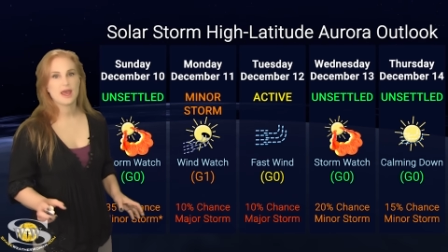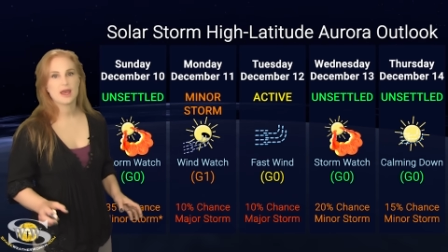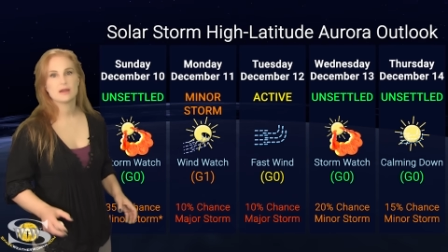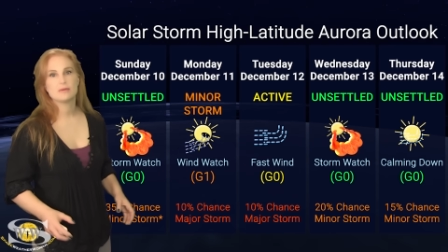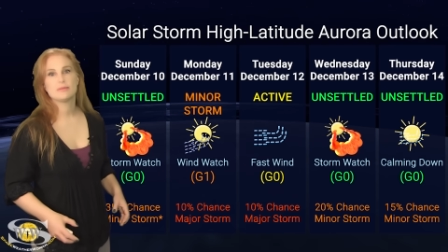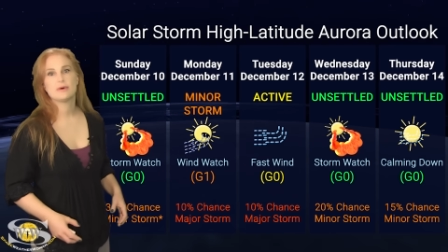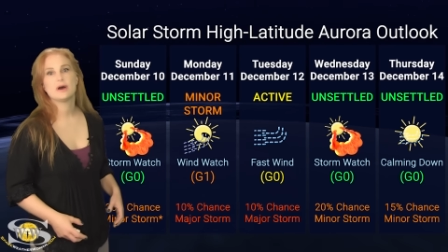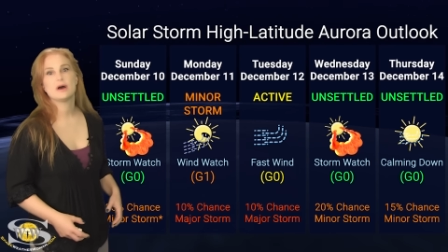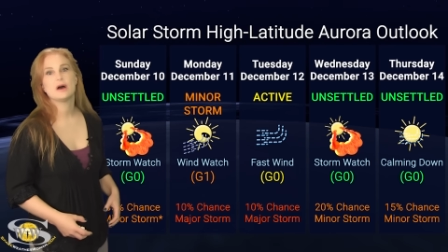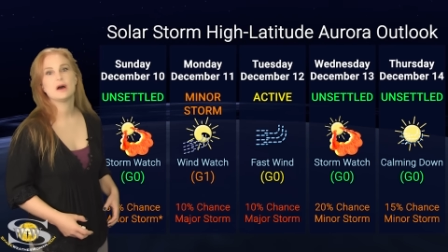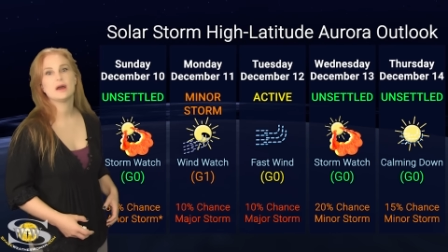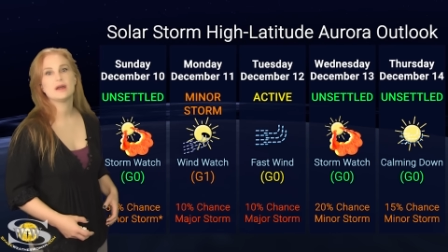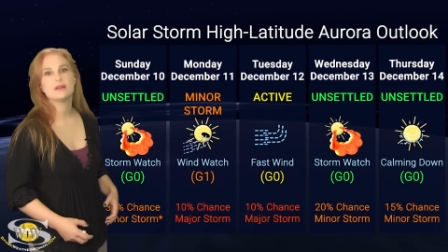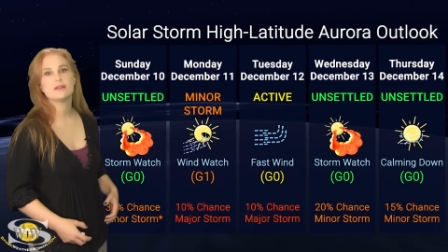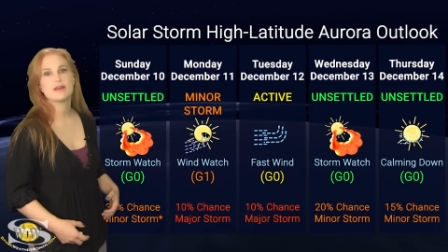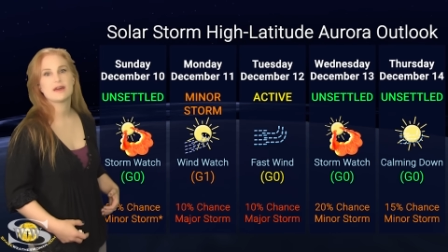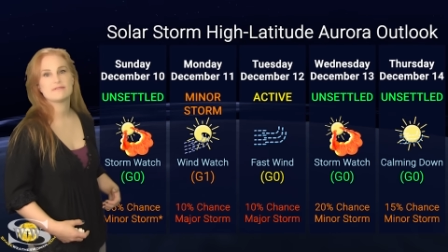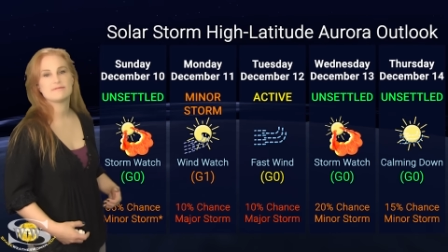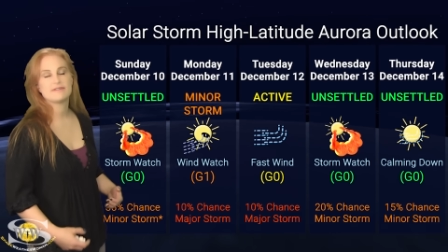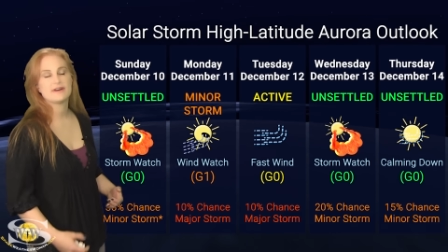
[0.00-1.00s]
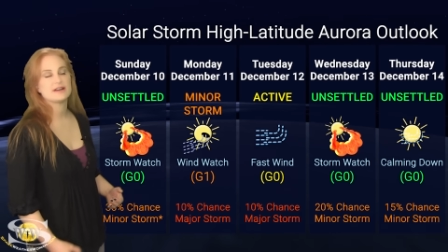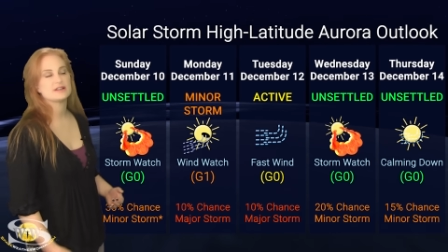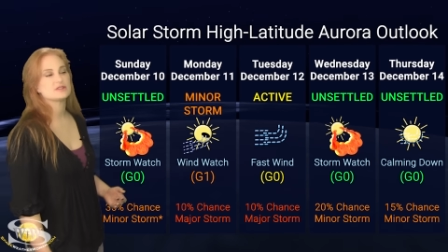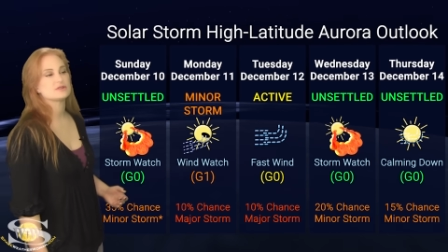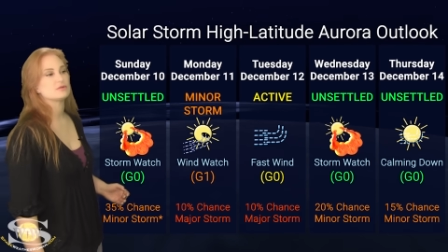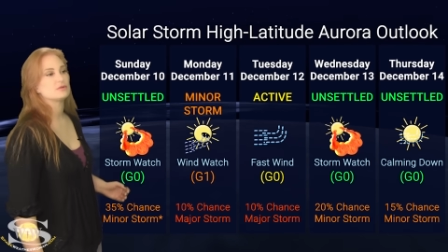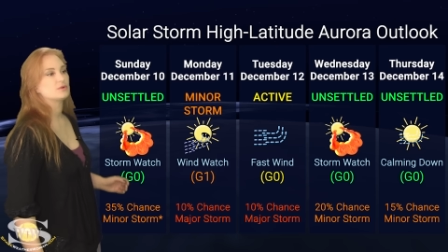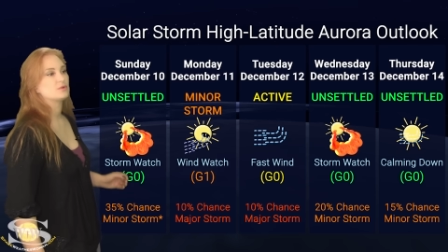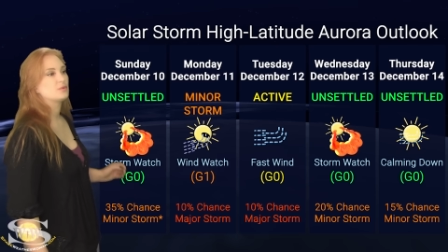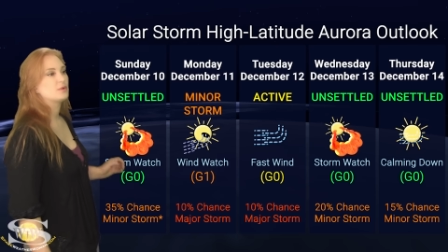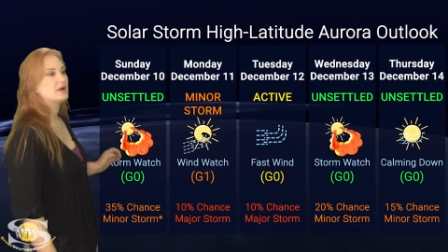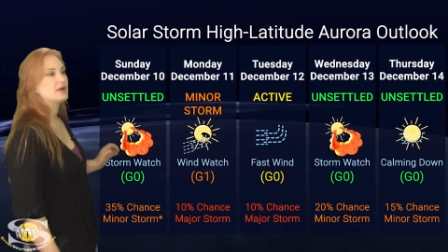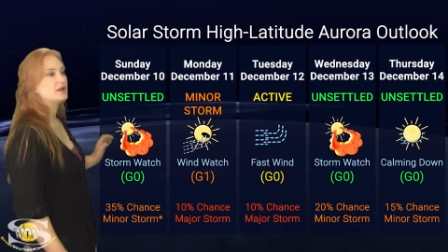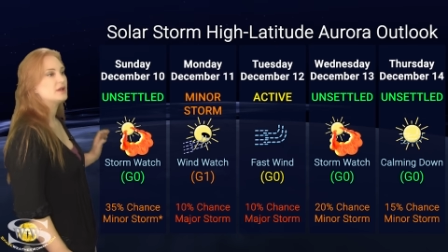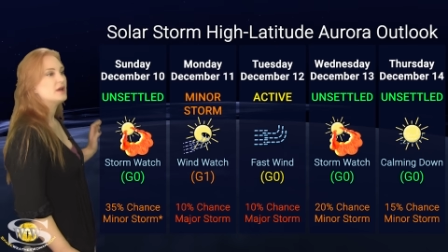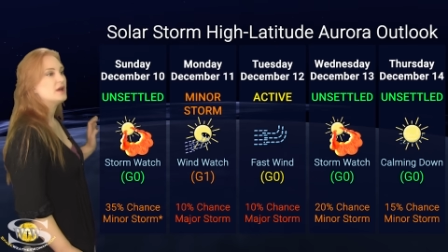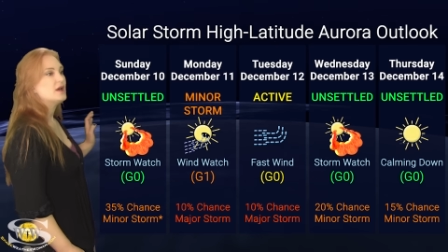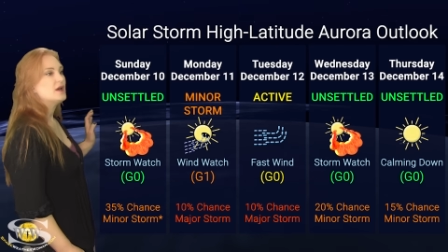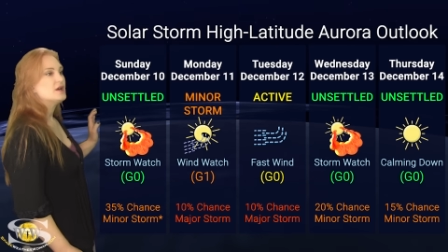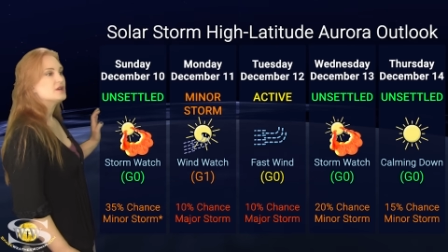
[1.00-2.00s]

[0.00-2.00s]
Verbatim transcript: and behind that fast solar wind.